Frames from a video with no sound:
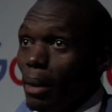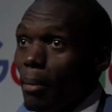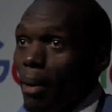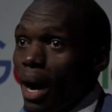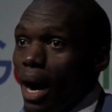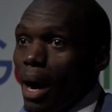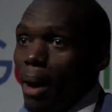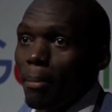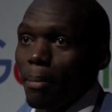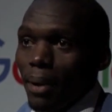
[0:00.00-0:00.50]
them
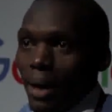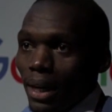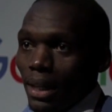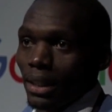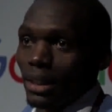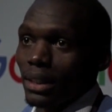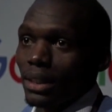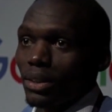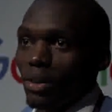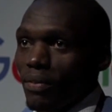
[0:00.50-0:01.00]
up
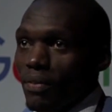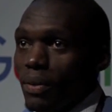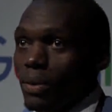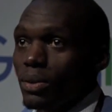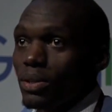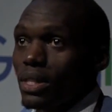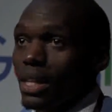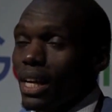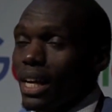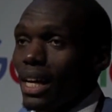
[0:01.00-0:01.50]
and, of
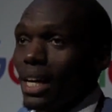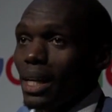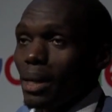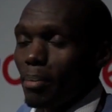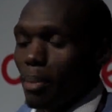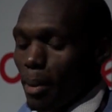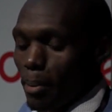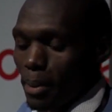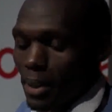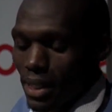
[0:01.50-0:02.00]
course,
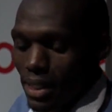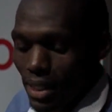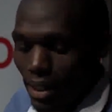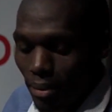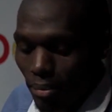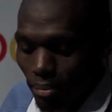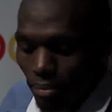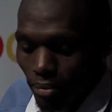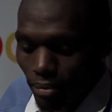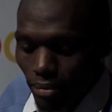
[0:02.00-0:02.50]

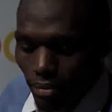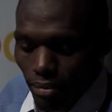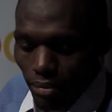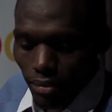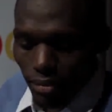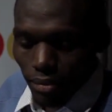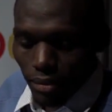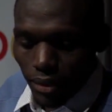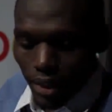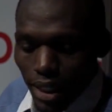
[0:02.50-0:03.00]
republishing.
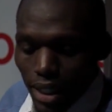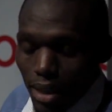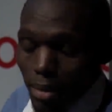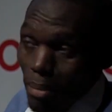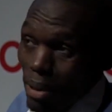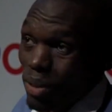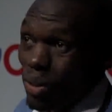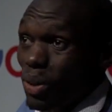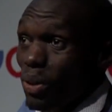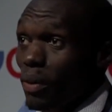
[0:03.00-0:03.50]

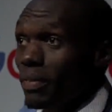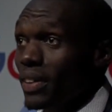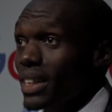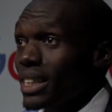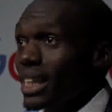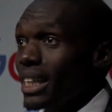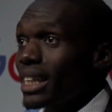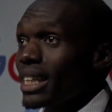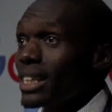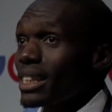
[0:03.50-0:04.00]
But one of the
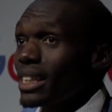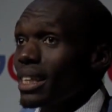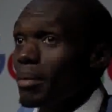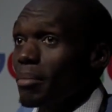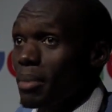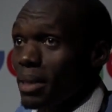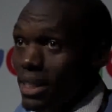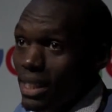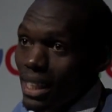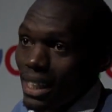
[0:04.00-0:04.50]
challenge,
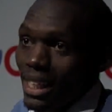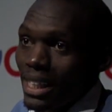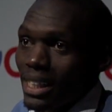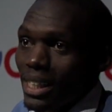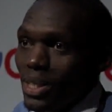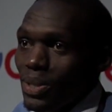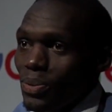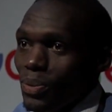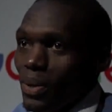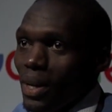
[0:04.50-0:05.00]
big
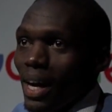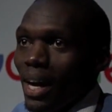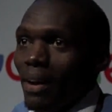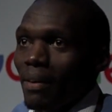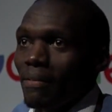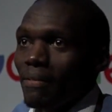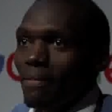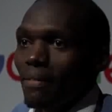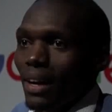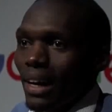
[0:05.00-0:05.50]
challenges we
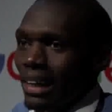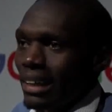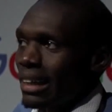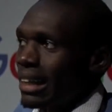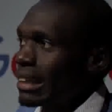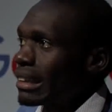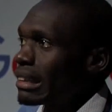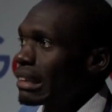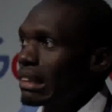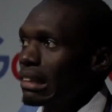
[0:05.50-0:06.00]
have,
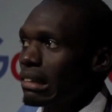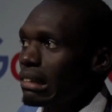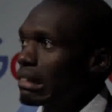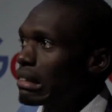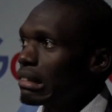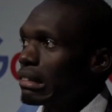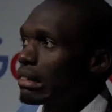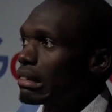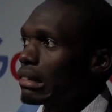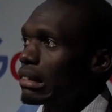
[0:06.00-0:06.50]
and I think
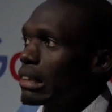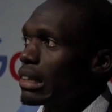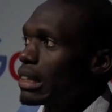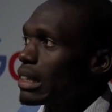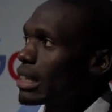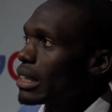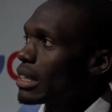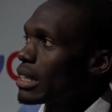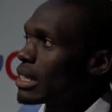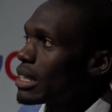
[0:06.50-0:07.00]

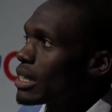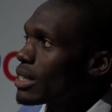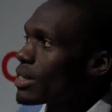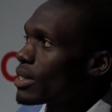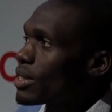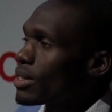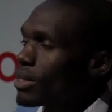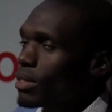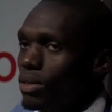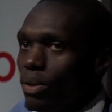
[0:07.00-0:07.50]

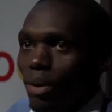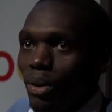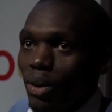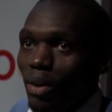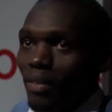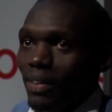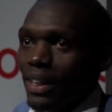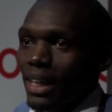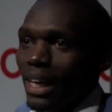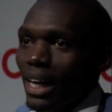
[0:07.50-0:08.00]
it's
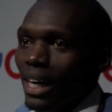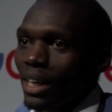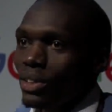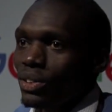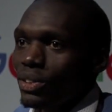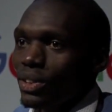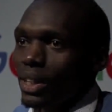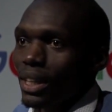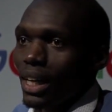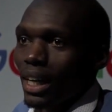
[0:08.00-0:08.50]
all over the
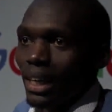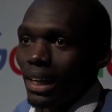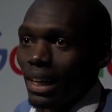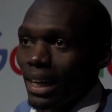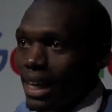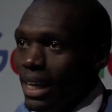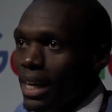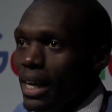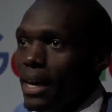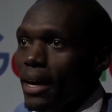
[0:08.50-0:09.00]
country,
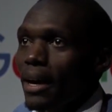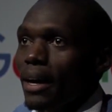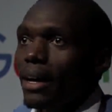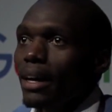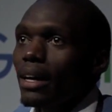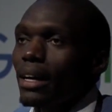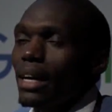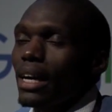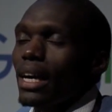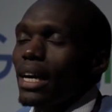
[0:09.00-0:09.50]
unlike
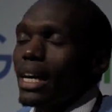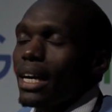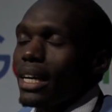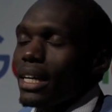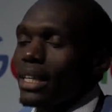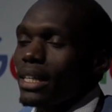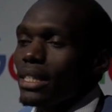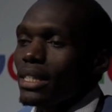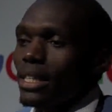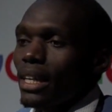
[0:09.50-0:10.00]
here,
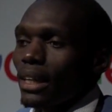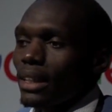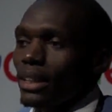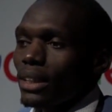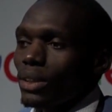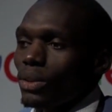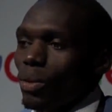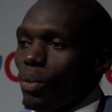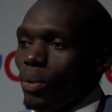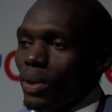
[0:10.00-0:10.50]
is
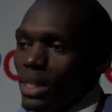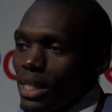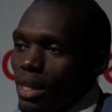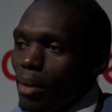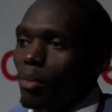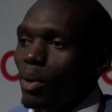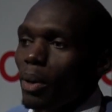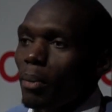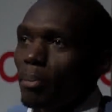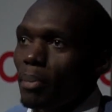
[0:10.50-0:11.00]
that when
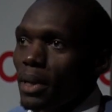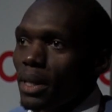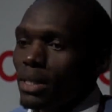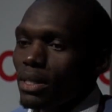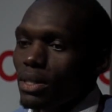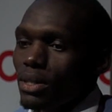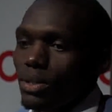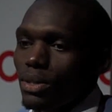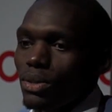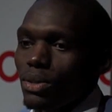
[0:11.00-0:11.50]
someone
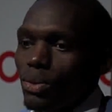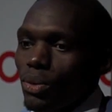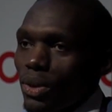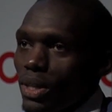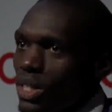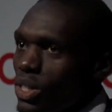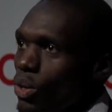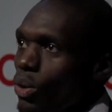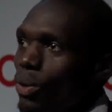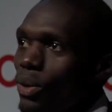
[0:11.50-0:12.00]
picks
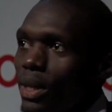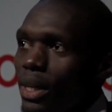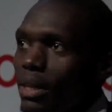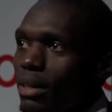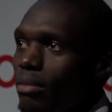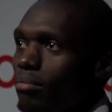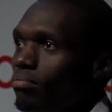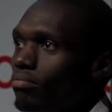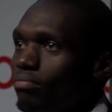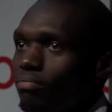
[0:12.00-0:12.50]
your
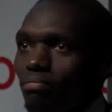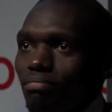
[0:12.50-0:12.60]
story,